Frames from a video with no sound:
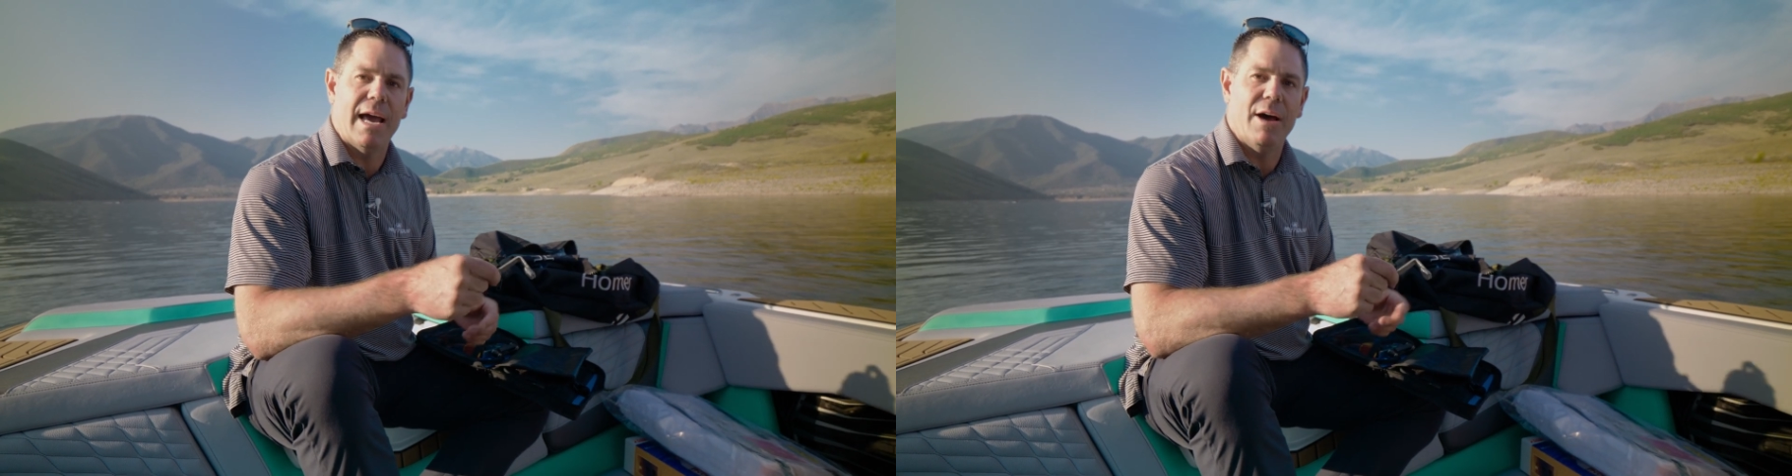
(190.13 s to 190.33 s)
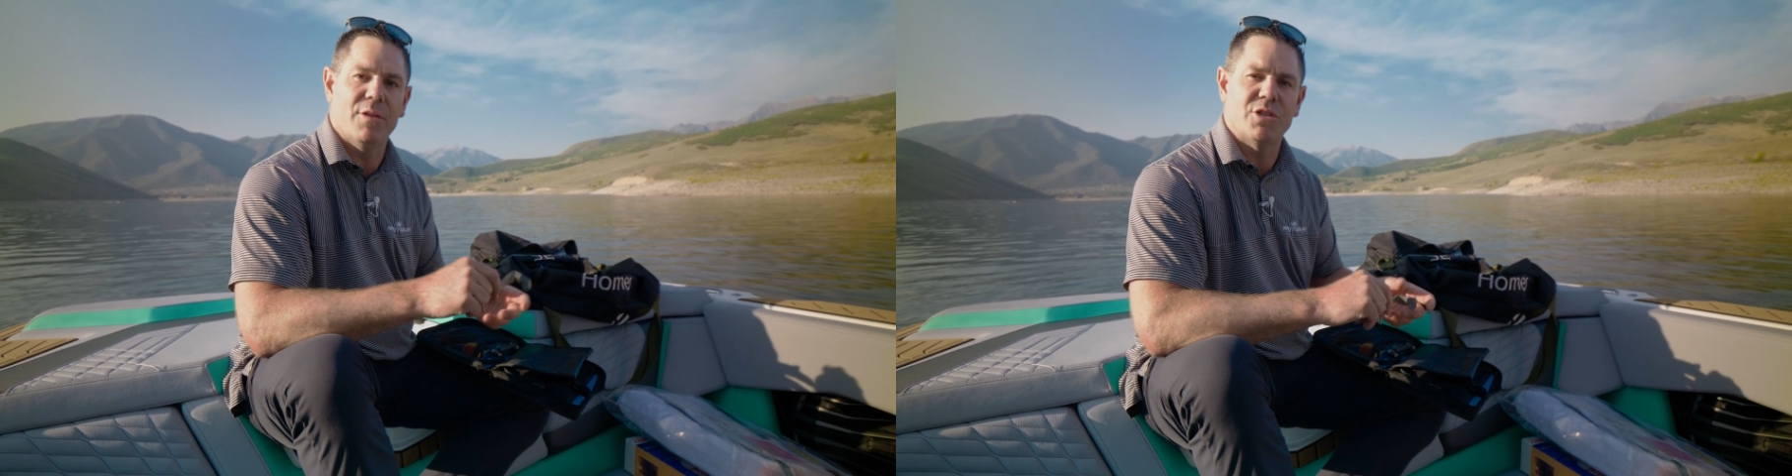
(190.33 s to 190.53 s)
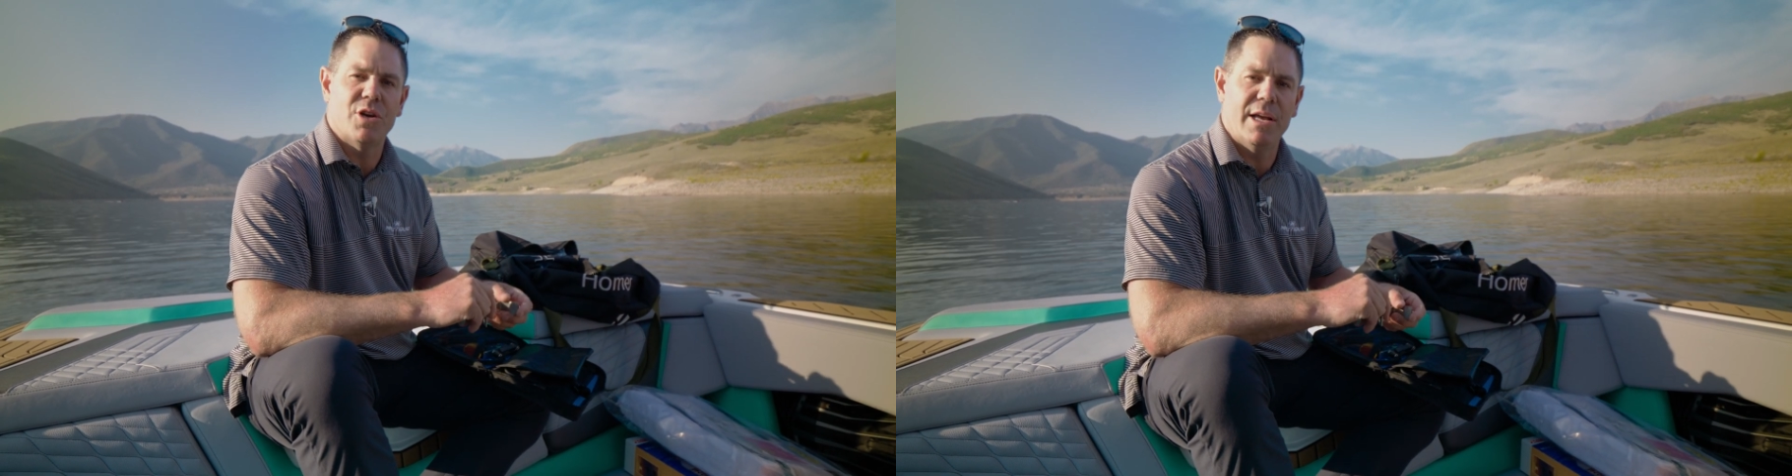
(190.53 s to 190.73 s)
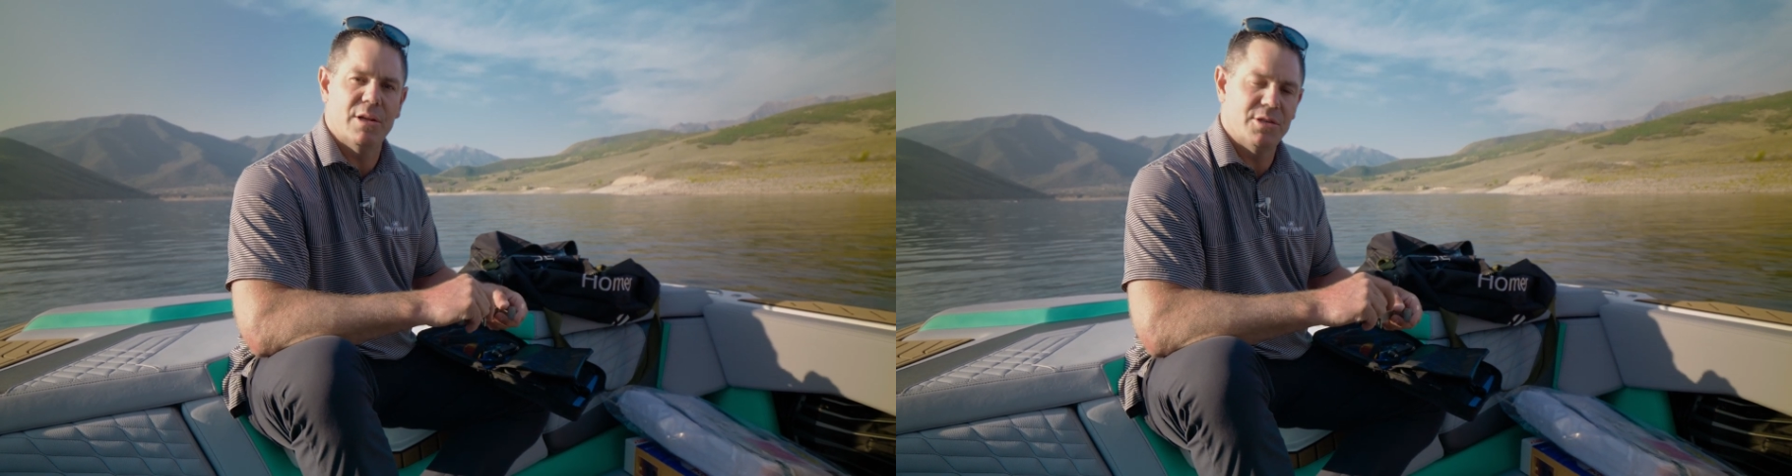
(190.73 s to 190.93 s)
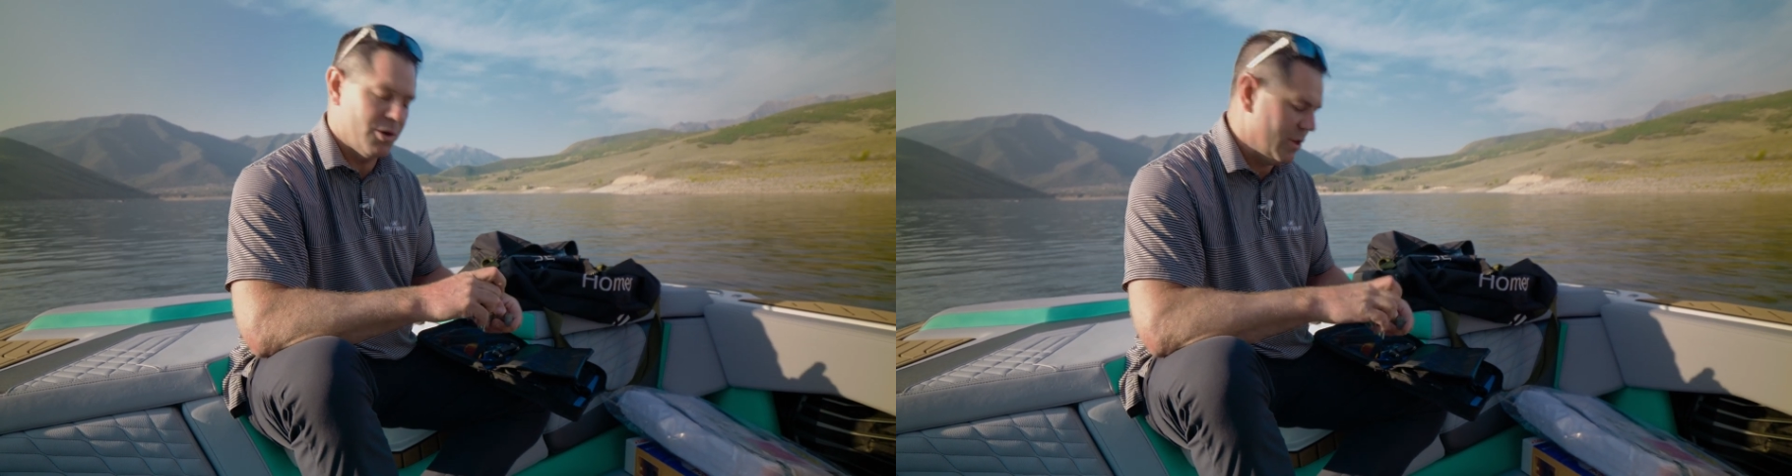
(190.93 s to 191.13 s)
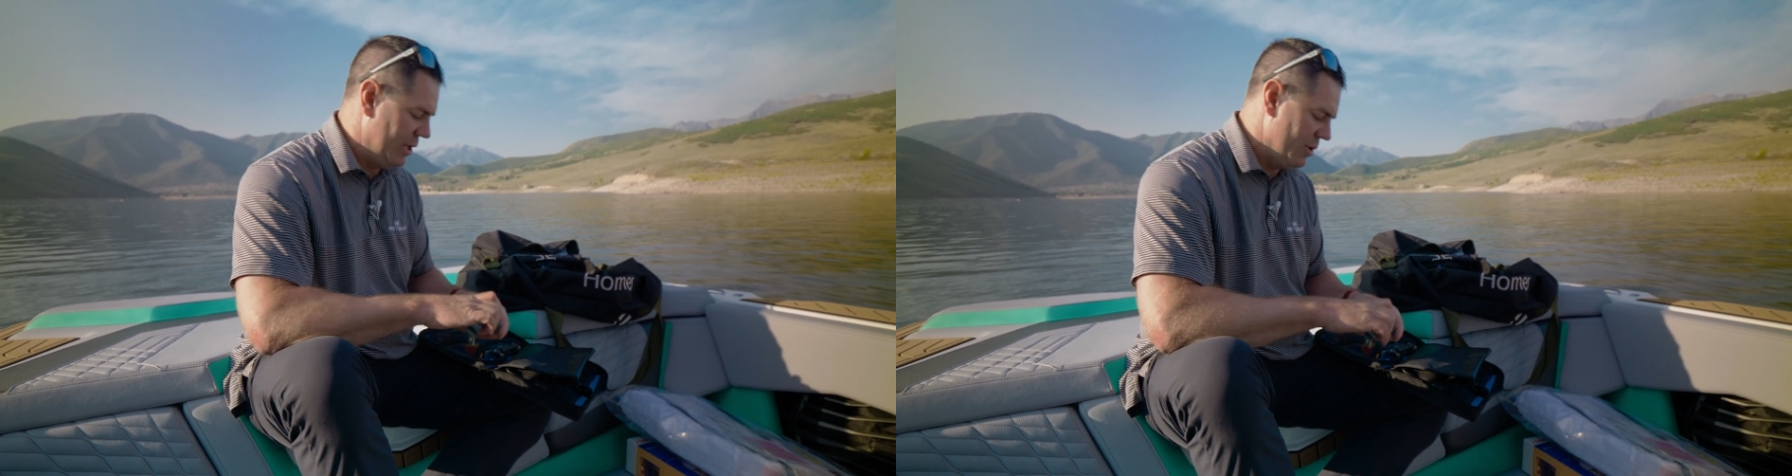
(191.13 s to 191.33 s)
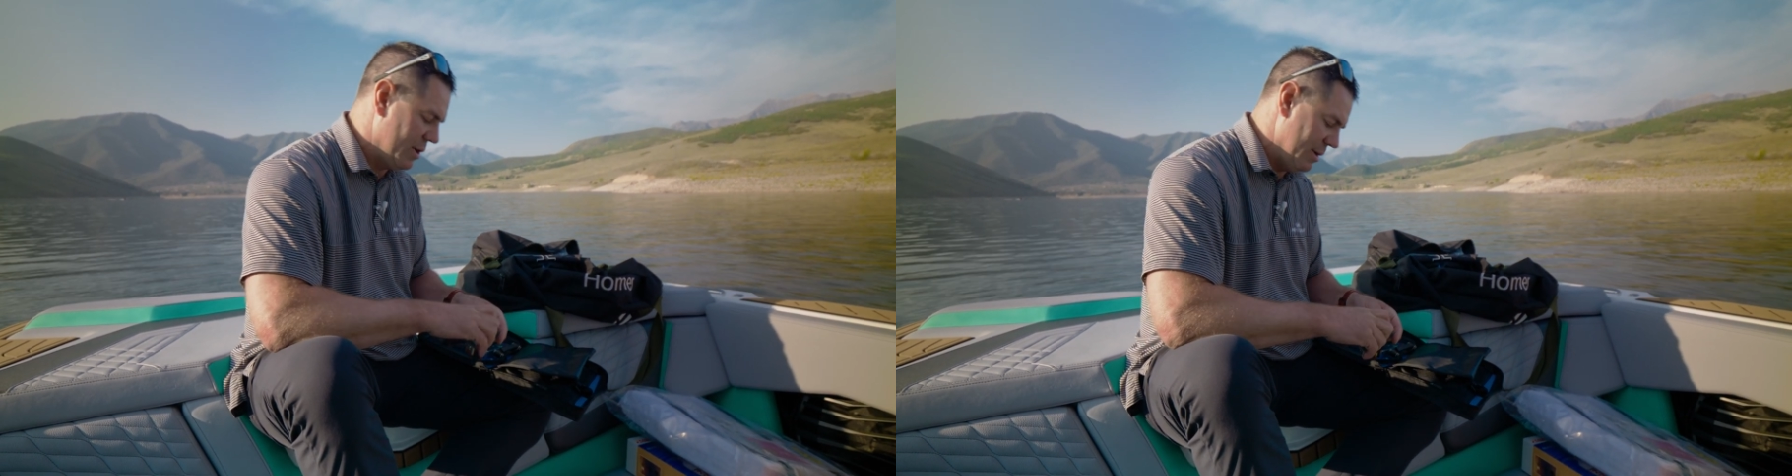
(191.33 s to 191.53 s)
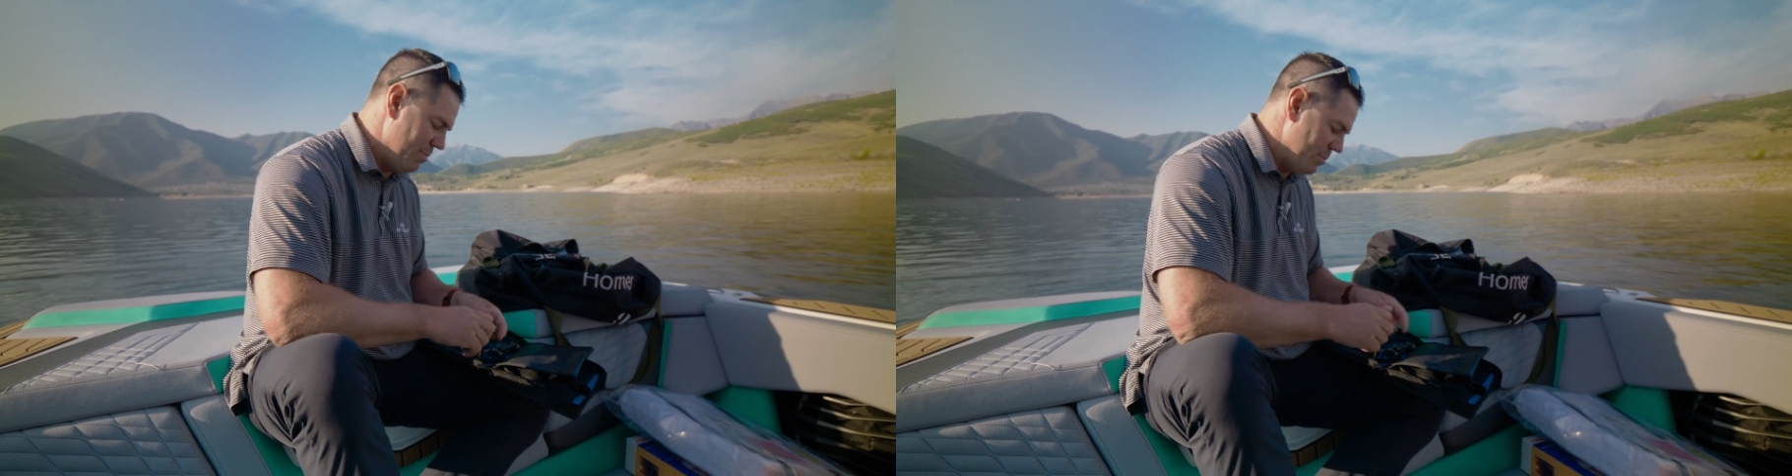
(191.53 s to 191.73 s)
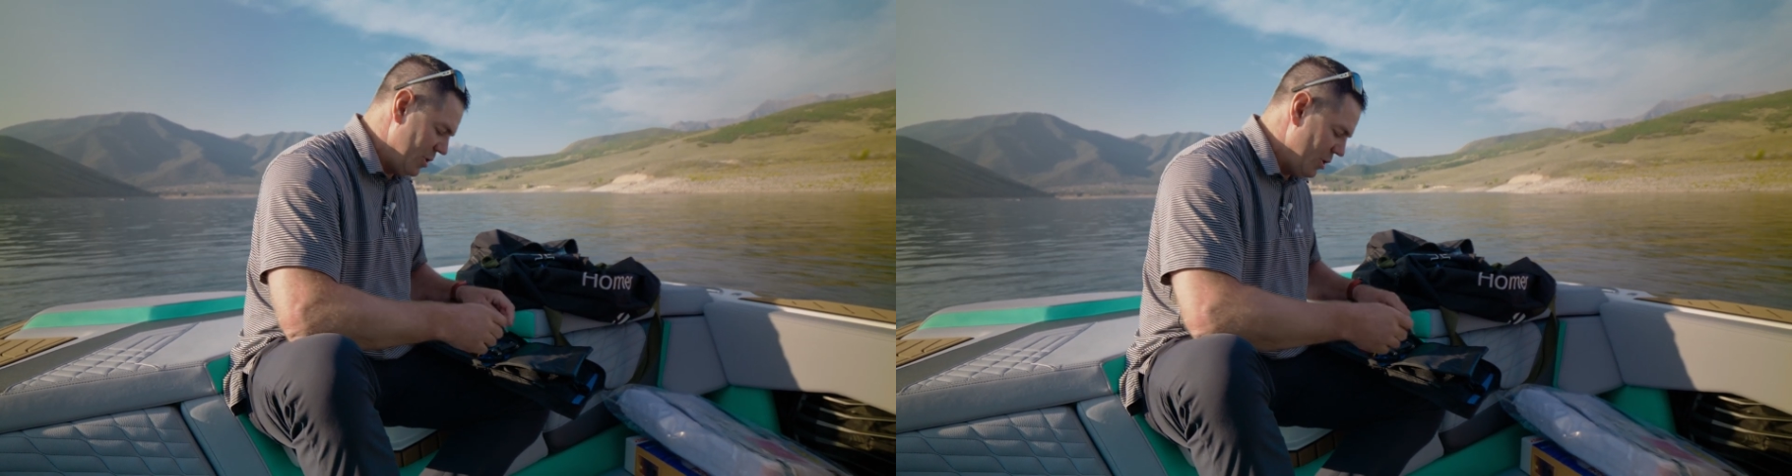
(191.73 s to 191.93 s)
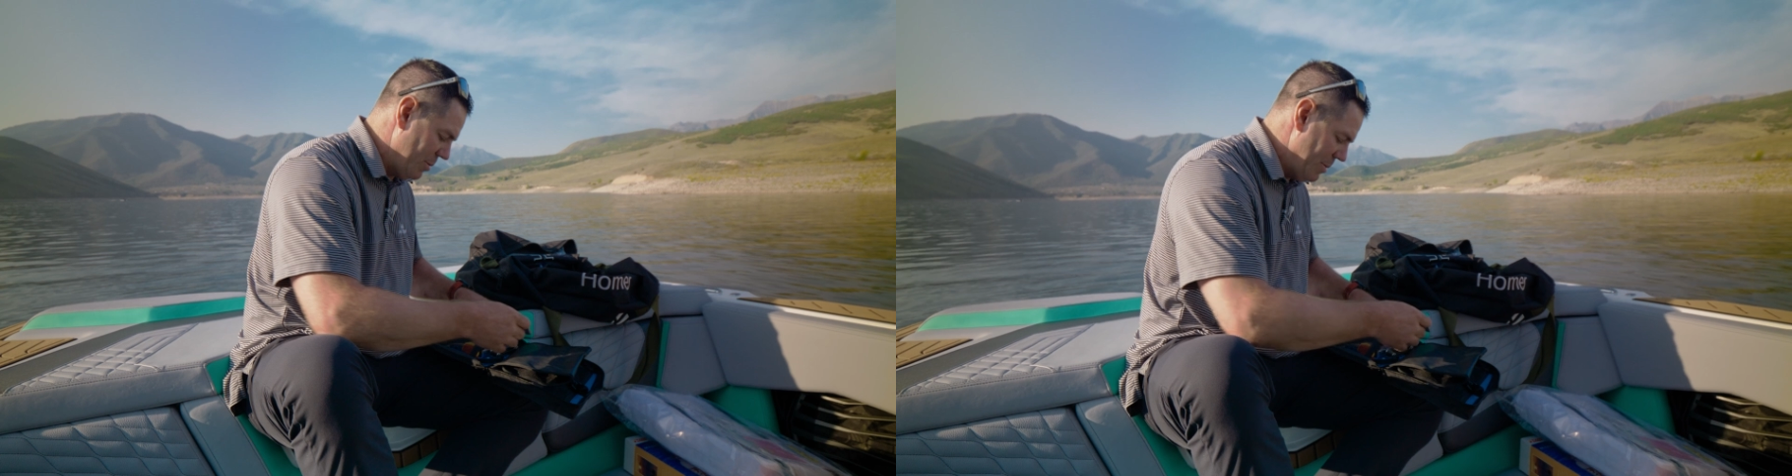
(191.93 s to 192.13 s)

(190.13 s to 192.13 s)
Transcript: out the trailer so that you can